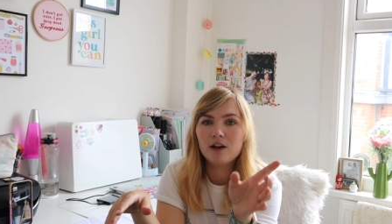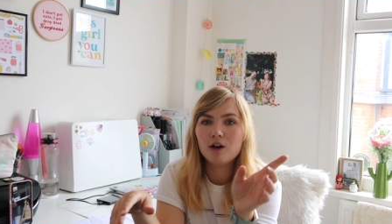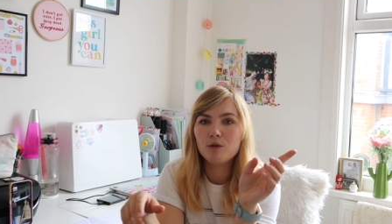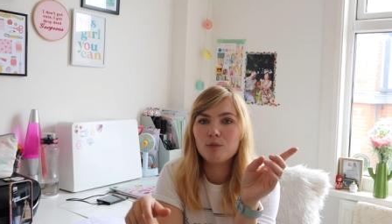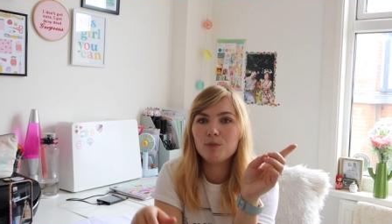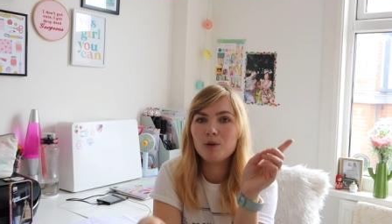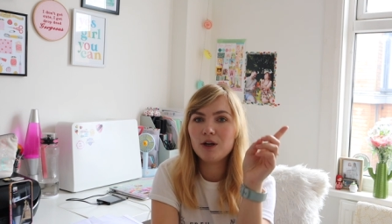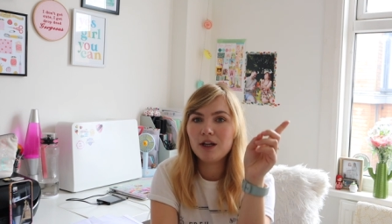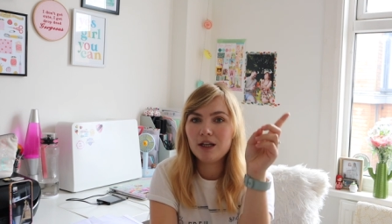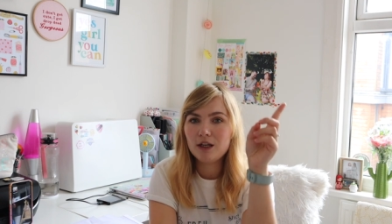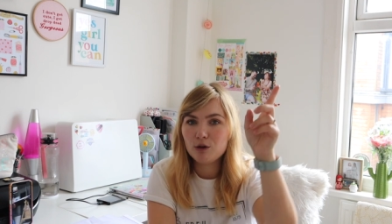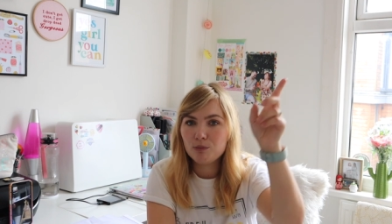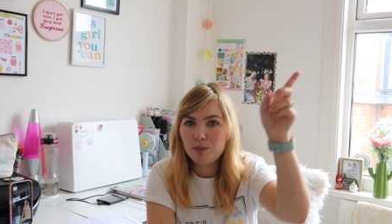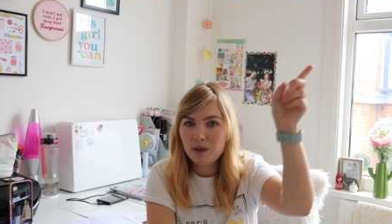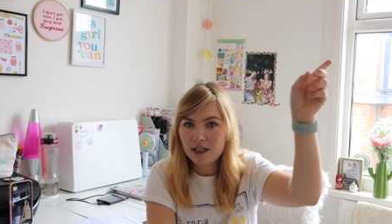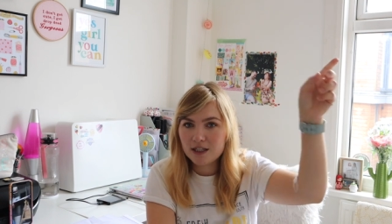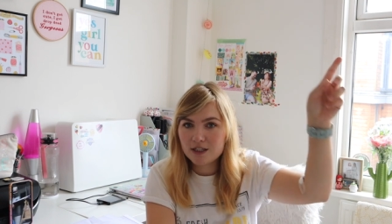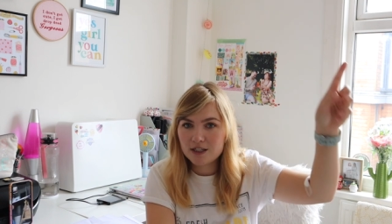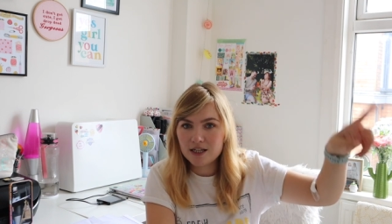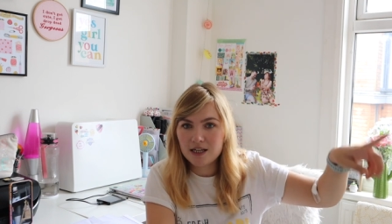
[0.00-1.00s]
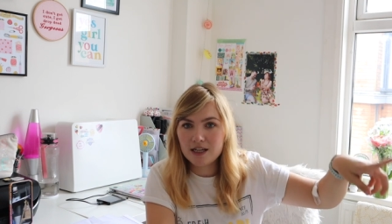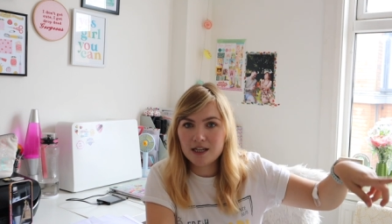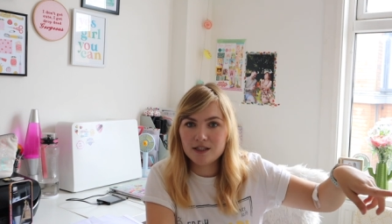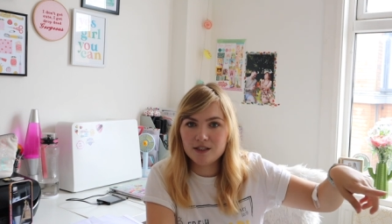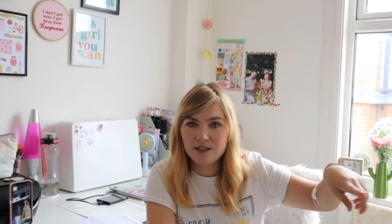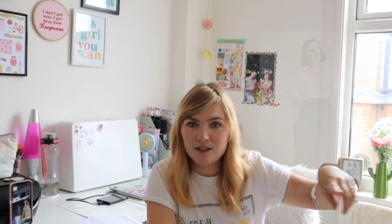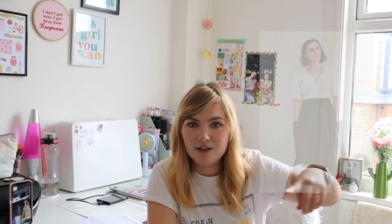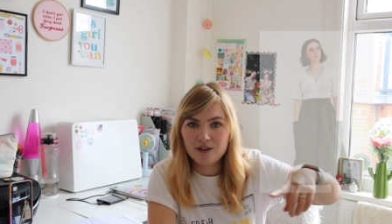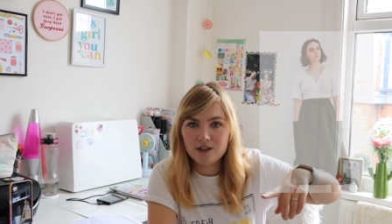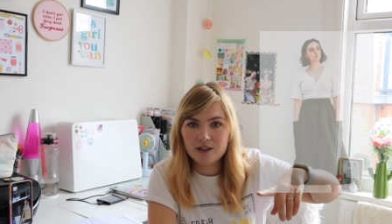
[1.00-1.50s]
I'll put a little picture here
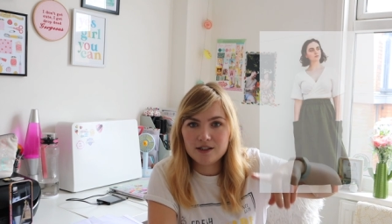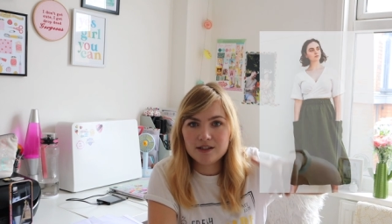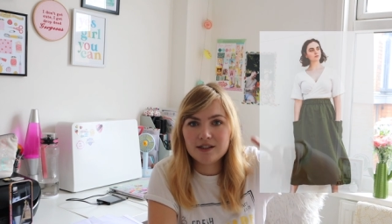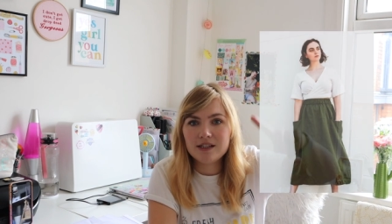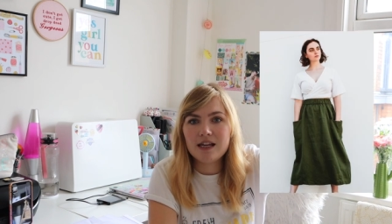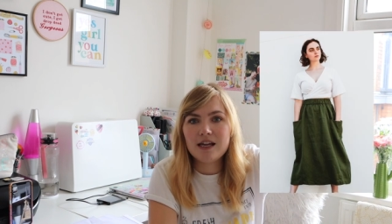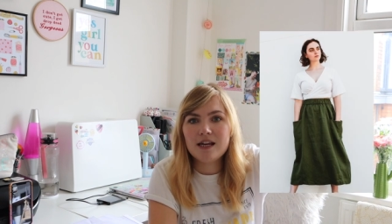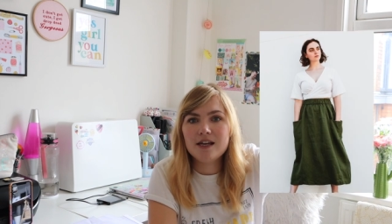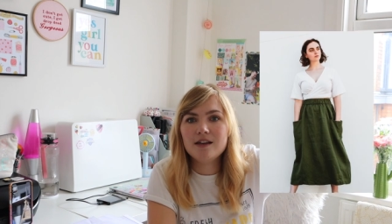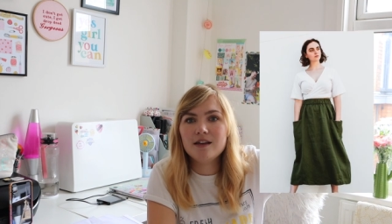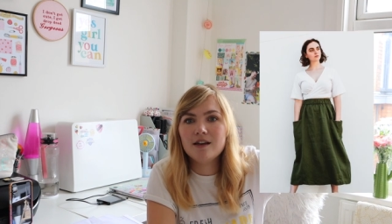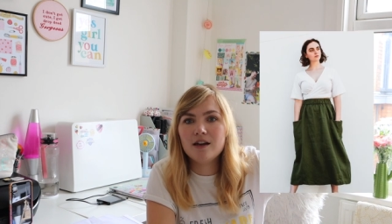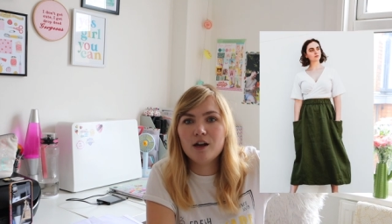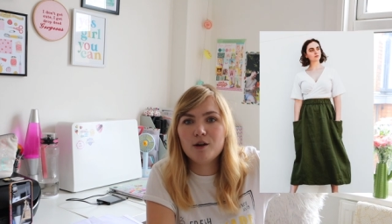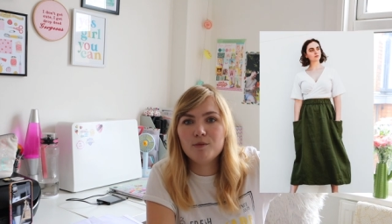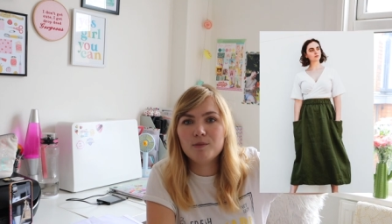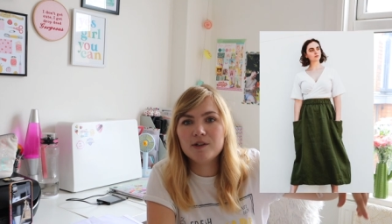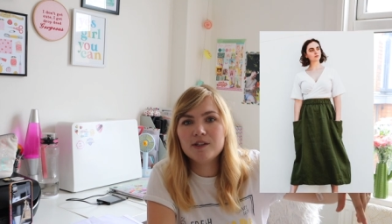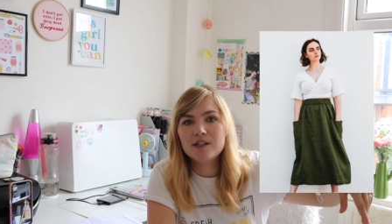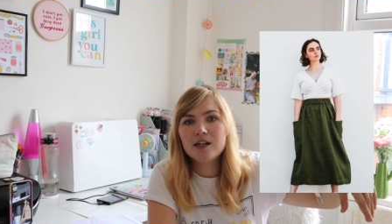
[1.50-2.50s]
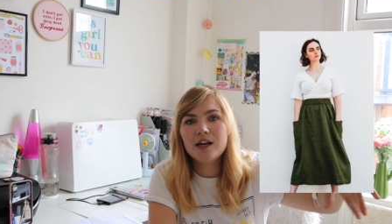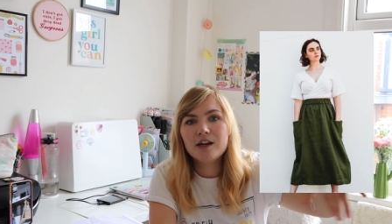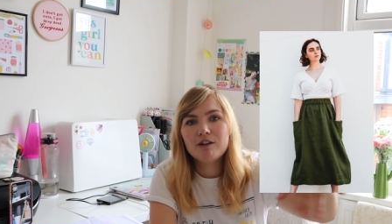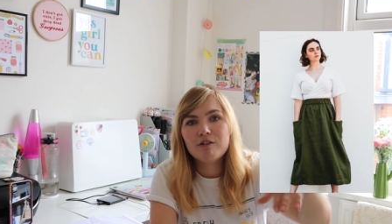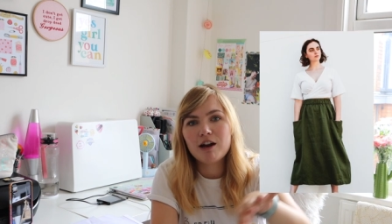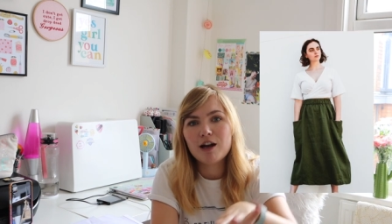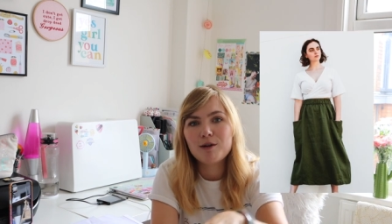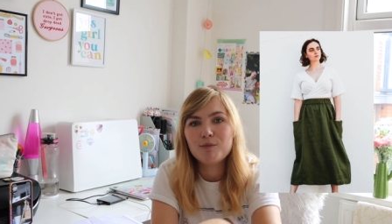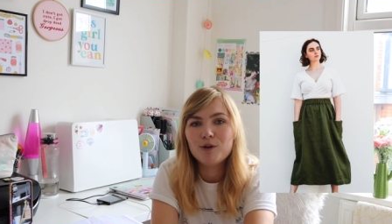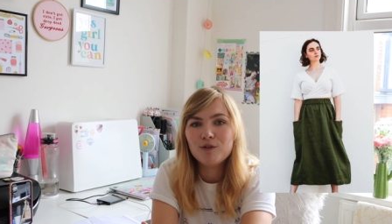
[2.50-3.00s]
so you can see um, the
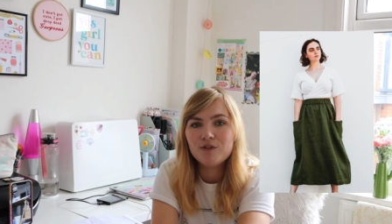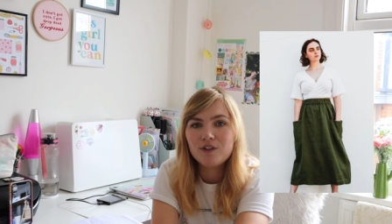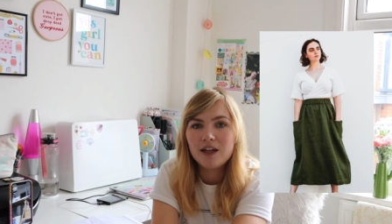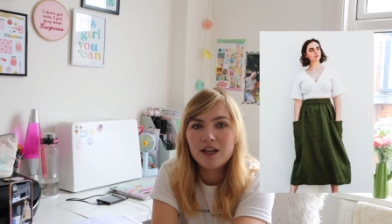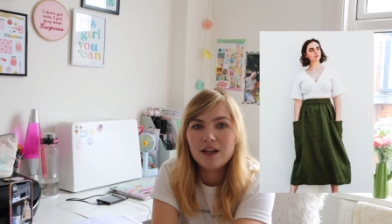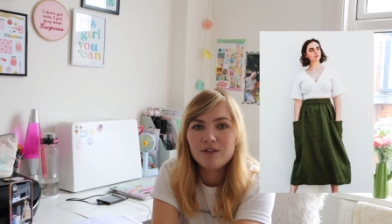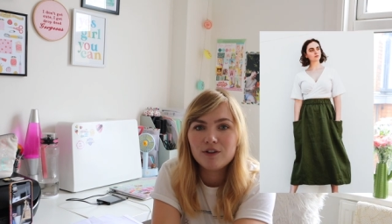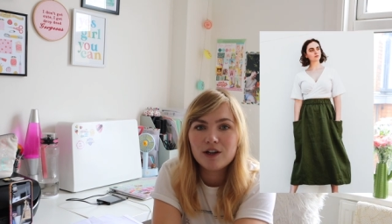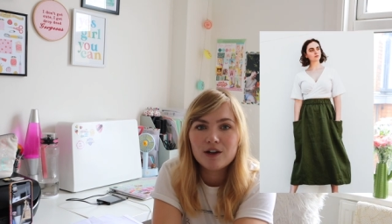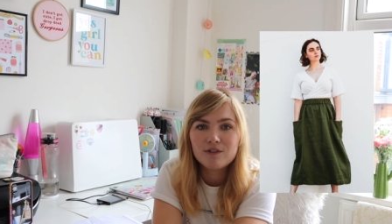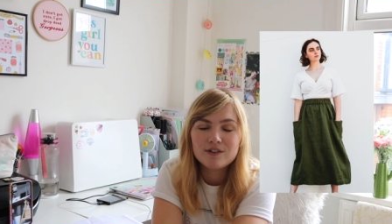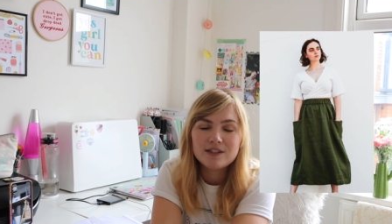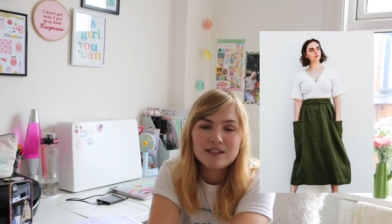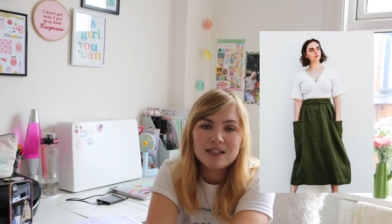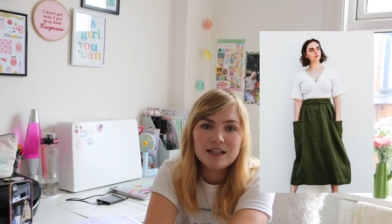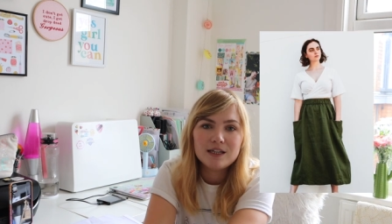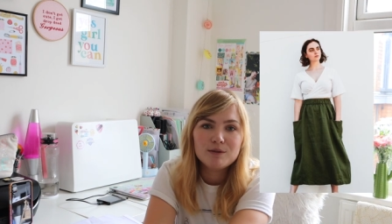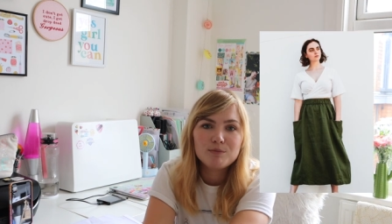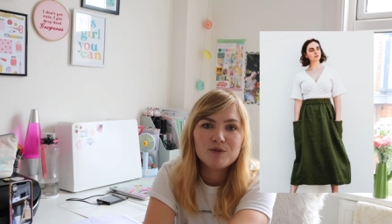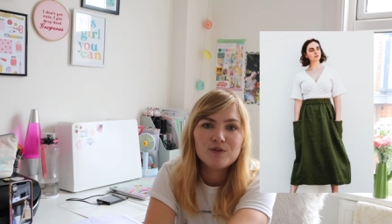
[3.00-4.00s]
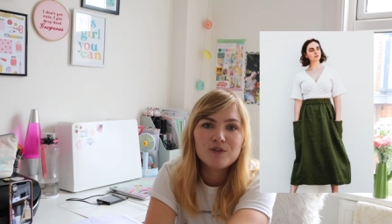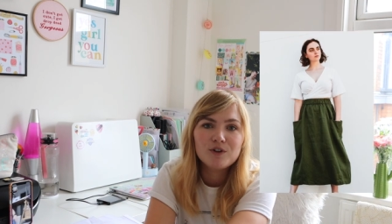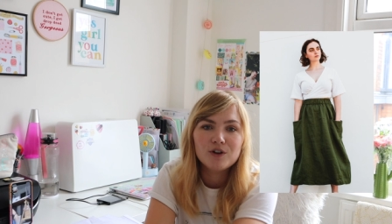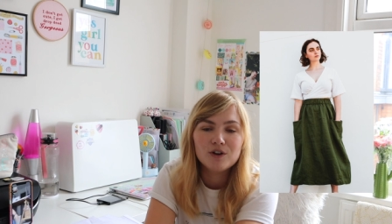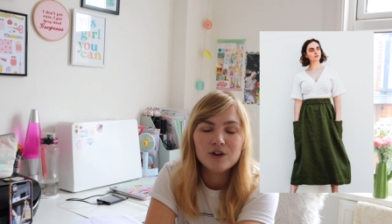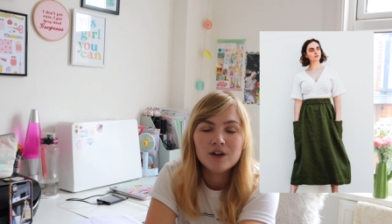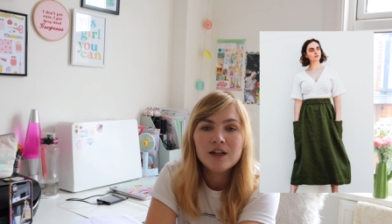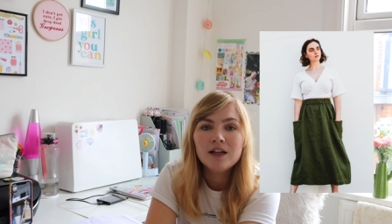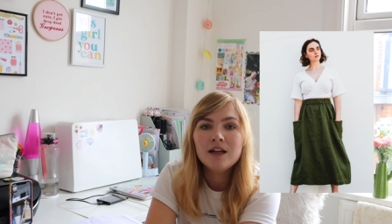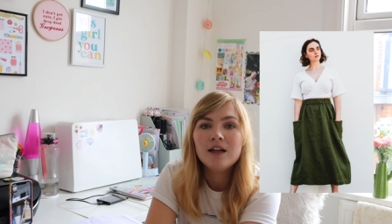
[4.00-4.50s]
diagram of it if you haven't seen it
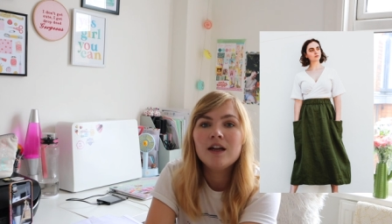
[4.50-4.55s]
before.